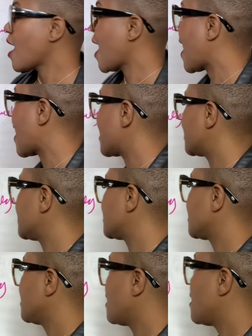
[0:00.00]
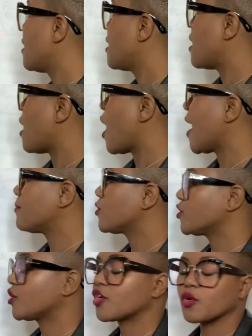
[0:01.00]
And I am
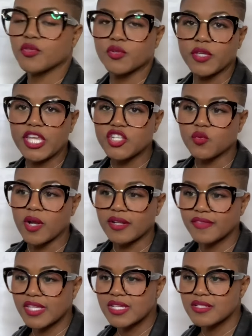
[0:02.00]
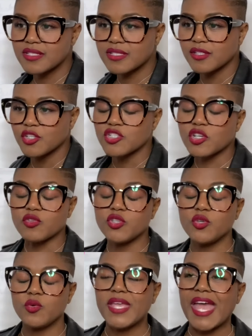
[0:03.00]
going to go through each one of these so
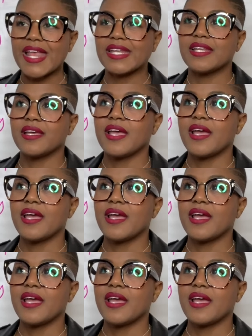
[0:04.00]
you get